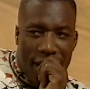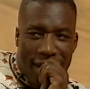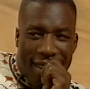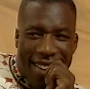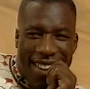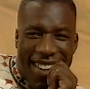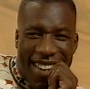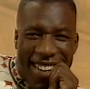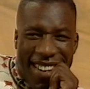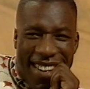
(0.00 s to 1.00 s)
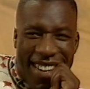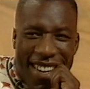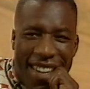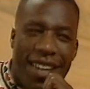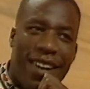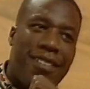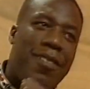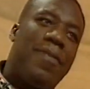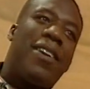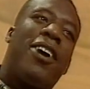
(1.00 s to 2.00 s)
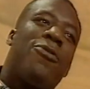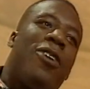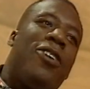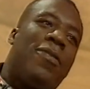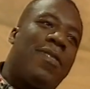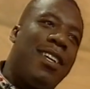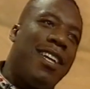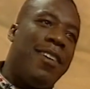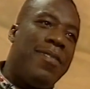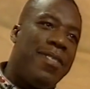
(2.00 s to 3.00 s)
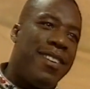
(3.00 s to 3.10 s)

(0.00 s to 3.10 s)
I don't think I cry often enough.